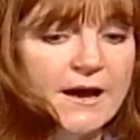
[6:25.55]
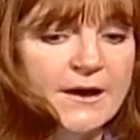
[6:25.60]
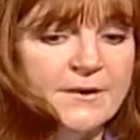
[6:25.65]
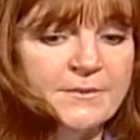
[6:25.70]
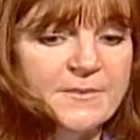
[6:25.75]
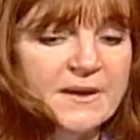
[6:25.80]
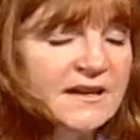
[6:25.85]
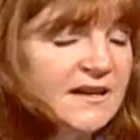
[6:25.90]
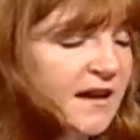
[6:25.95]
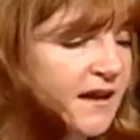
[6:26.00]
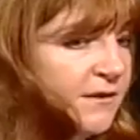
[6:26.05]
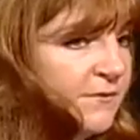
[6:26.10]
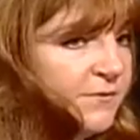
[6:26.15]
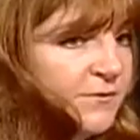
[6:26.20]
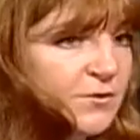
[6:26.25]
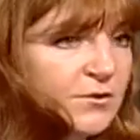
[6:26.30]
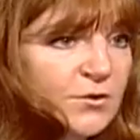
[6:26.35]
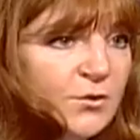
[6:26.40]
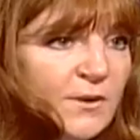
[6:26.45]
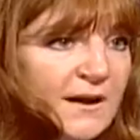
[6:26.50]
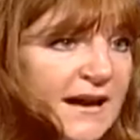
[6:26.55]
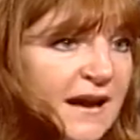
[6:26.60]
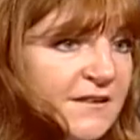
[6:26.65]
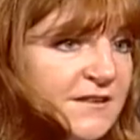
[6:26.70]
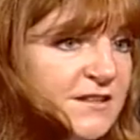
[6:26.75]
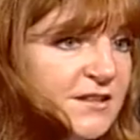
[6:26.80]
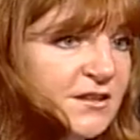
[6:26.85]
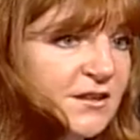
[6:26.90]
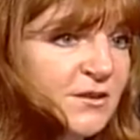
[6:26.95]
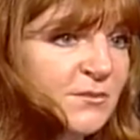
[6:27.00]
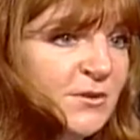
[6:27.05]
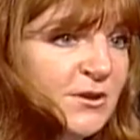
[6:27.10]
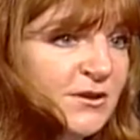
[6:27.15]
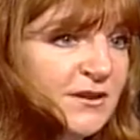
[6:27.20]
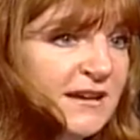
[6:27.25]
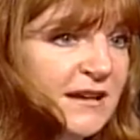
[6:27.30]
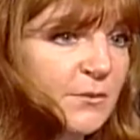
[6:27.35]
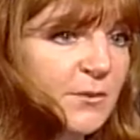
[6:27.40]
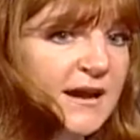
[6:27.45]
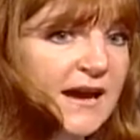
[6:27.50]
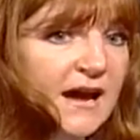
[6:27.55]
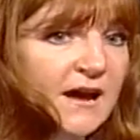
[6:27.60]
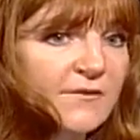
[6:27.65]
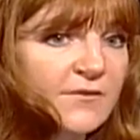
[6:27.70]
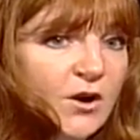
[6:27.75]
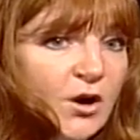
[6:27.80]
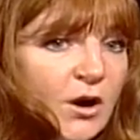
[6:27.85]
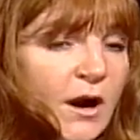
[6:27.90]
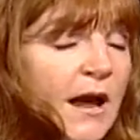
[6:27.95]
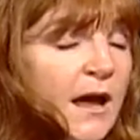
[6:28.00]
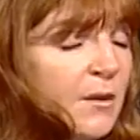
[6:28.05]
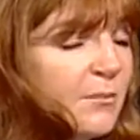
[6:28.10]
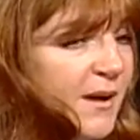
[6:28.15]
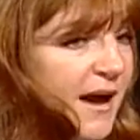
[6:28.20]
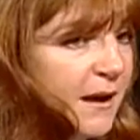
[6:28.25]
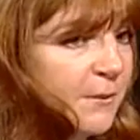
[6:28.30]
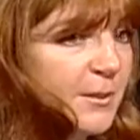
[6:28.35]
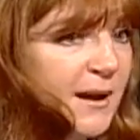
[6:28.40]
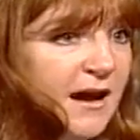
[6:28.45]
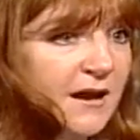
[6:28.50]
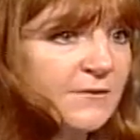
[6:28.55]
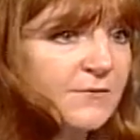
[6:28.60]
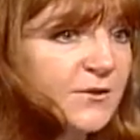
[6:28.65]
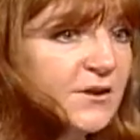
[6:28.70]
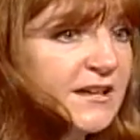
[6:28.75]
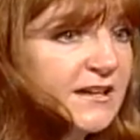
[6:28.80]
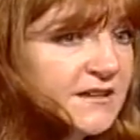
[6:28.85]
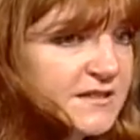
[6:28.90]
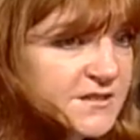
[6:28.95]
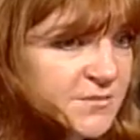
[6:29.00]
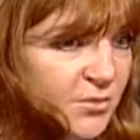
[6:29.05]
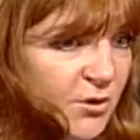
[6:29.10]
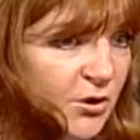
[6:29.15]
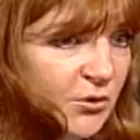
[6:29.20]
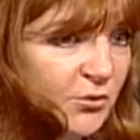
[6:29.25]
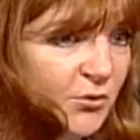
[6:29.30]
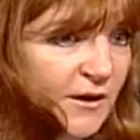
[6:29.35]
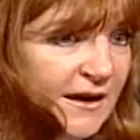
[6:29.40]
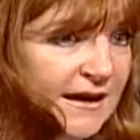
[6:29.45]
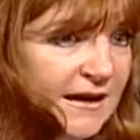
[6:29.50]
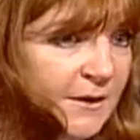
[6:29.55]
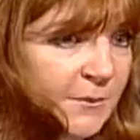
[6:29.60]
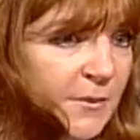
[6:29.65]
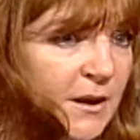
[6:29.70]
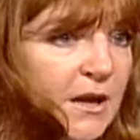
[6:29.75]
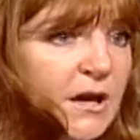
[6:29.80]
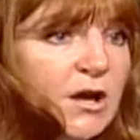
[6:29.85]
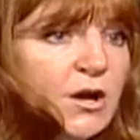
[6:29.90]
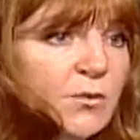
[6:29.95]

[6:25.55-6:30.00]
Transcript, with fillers: Um, again, food going out into the community. We have our Backpack for Kids program.